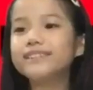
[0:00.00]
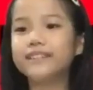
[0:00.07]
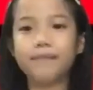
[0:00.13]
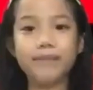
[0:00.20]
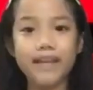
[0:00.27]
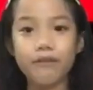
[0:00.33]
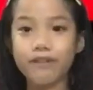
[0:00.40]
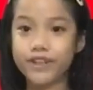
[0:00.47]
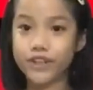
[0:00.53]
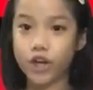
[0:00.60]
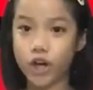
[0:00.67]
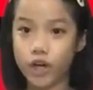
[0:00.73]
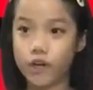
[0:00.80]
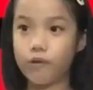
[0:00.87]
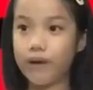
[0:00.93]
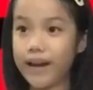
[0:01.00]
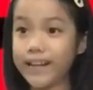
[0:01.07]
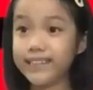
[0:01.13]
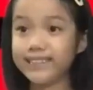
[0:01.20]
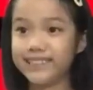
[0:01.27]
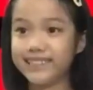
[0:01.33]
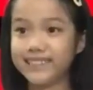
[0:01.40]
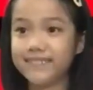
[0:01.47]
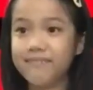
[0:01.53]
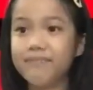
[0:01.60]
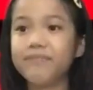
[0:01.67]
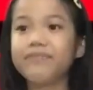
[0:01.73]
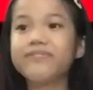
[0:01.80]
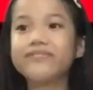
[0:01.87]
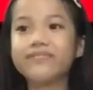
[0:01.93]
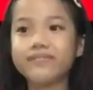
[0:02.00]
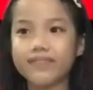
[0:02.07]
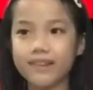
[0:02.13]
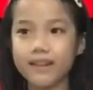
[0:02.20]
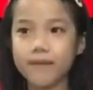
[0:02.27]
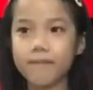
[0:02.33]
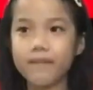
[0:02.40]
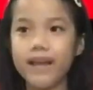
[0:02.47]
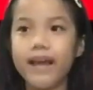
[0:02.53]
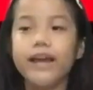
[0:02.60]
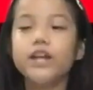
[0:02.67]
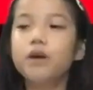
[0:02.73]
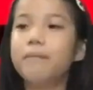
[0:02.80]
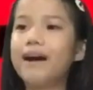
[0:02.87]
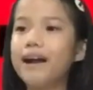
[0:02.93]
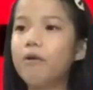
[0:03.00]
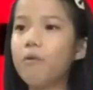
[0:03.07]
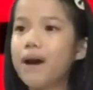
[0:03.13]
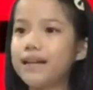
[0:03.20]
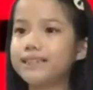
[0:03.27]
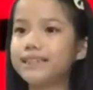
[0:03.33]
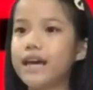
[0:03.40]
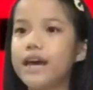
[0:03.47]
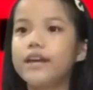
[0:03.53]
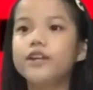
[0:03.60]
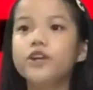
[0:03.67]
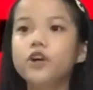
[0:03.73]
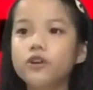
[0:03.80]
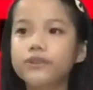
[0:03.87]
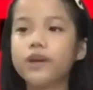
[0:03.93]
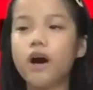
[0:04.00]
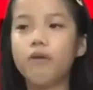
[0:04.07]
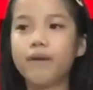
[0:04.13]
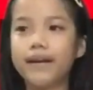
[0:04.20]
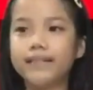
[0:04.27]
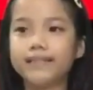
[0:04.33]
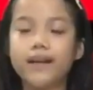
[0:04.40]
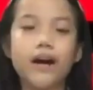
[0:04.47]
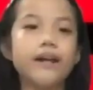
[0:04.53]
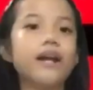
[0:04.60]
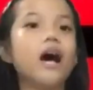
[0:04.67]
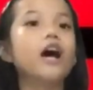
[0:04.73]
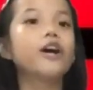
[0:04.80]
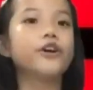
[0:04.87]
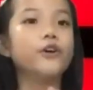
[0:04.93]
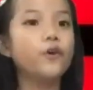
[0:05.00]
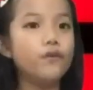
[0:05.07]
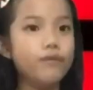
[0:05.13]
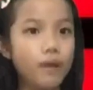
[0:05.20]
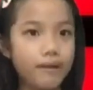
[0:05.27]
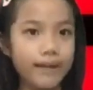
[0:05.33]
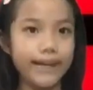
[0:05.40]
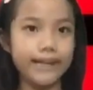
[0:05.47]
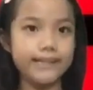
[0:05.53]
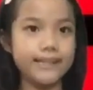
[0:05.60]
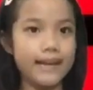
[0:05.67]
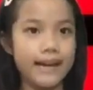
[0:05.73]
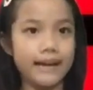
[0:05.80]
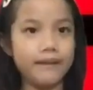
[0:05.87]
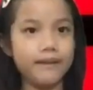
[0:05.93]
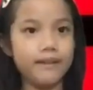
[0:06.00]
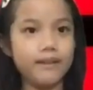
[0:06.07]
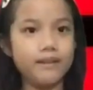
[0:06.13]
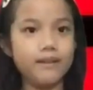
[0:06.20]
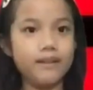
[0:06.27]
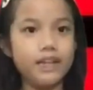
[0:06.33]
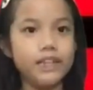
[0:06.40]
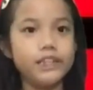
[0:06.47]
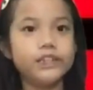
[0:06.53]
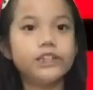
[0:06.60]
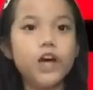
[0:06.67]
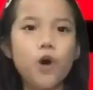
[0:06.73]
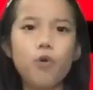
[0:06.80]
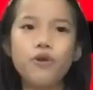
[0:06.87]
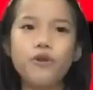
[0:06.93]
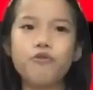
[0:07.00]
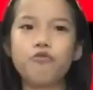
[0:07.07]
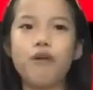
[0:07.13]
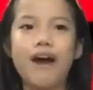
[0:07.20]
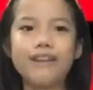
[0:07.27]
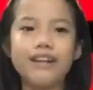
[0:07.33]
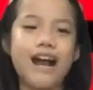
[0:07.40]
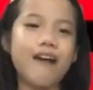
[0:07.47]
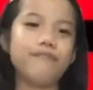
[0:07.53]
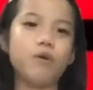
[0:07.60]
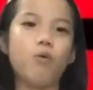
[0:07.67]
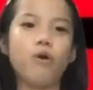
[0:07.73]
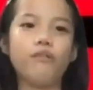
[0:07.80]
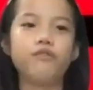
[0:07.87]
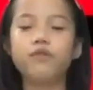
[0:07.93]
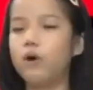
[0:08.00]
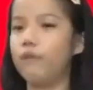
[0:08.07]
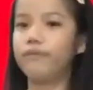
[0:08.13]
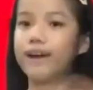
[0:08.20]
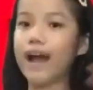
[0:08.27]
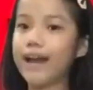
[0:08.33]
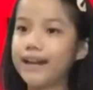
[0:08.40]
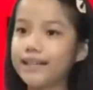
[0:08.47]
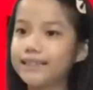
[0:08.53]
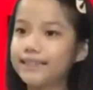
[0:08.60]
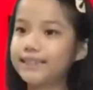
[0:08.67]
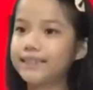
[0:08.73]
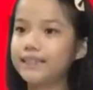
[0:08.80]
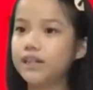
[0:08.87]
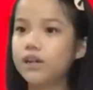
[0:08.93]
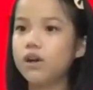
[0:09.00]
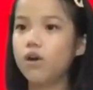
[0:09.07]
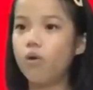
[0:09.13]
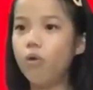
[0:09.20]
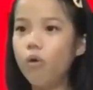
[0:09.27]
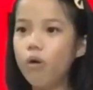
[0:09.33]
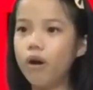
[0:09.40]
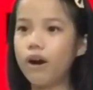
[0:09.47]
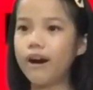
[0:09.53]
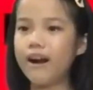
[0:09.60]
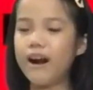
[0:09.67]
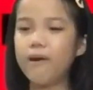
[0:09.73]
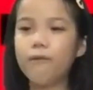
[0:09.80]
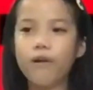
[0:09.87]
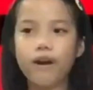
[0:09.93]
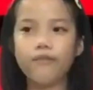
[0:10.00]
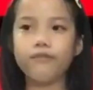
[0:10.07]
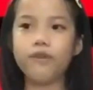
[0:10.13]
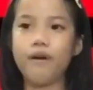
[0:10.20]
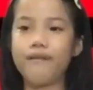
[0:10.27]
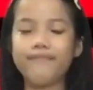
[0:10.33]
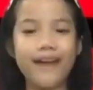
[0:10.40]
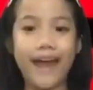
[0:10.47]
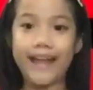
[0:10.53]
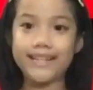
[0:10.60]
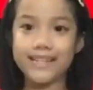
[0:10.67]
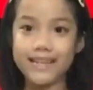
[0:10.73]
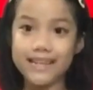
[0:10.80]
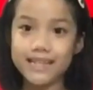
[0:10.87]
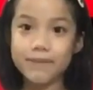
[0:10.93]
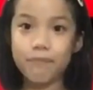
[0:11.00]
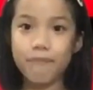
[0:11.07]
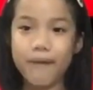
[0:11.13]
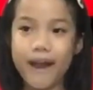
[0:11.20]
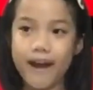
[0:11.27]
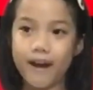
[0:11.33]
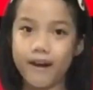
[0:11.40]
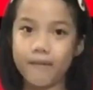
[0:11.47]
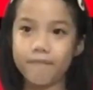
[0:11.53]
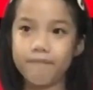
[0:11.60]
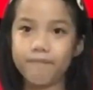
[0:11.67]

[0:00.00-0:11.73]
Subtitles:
something returned, right? No matter what, you'll always got a good feeling inside. So would you rather have a world full of kindness or a world full of hate and despair?